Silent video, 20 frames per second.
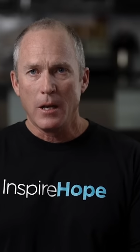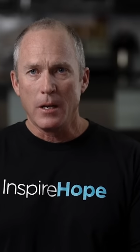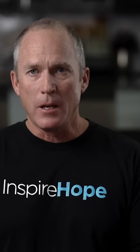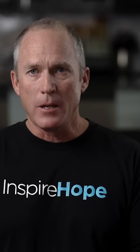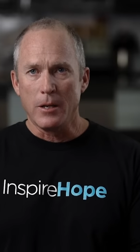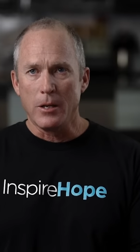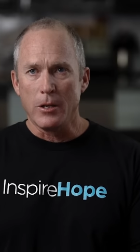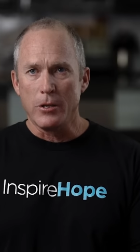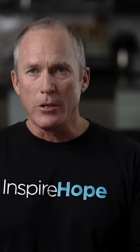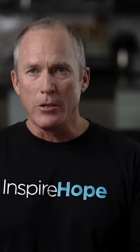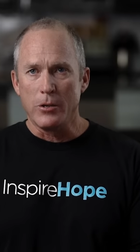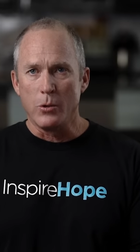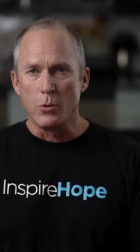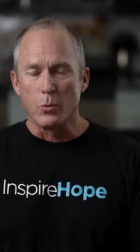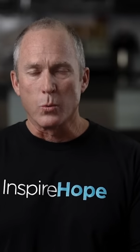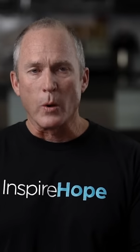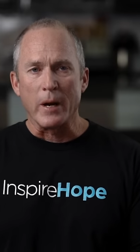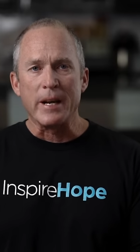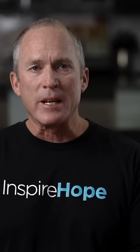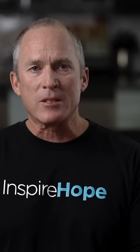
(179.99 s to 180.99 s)
you
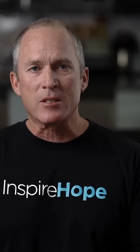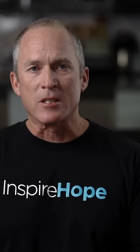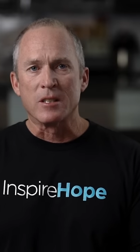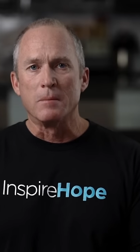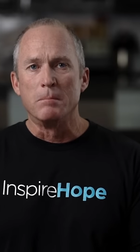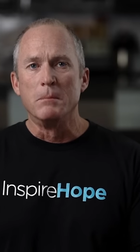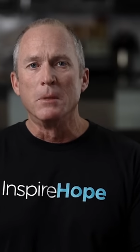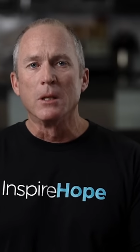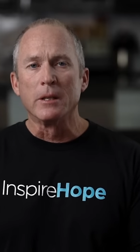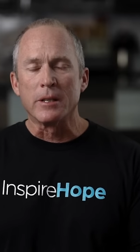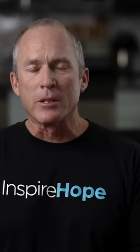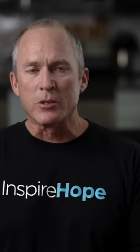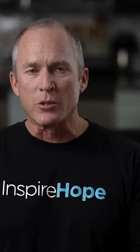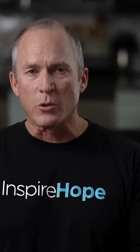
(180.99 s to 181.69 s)
race in a million